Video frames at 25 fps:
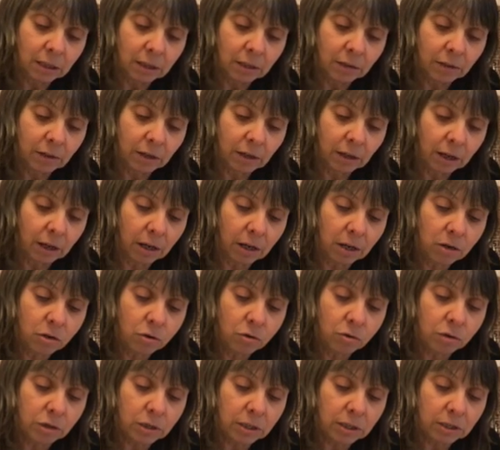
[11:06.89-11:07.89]
that
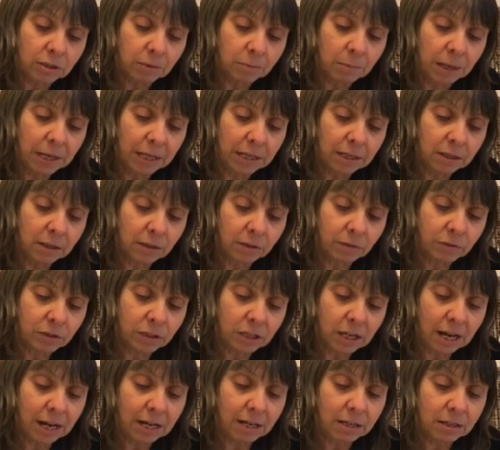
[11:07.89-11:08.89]
100 is made of
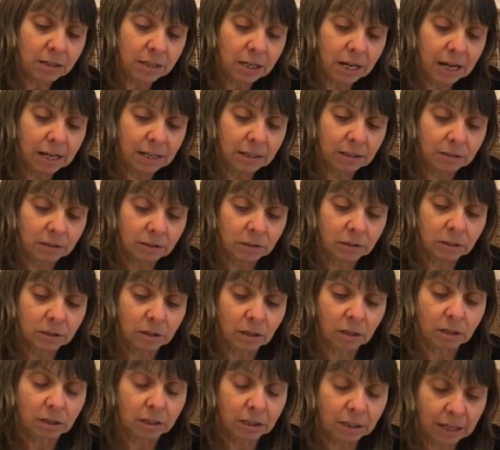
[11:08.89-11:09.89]
10 10s
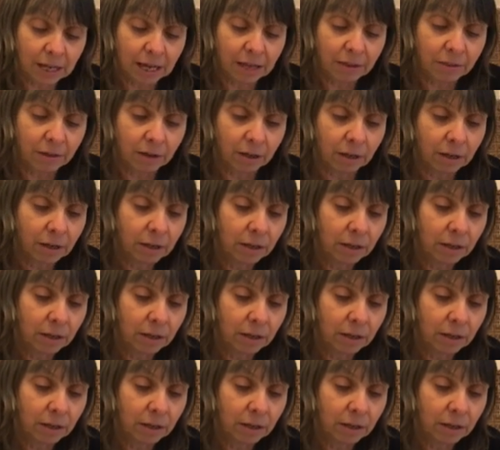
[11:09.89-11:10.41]
stuck together.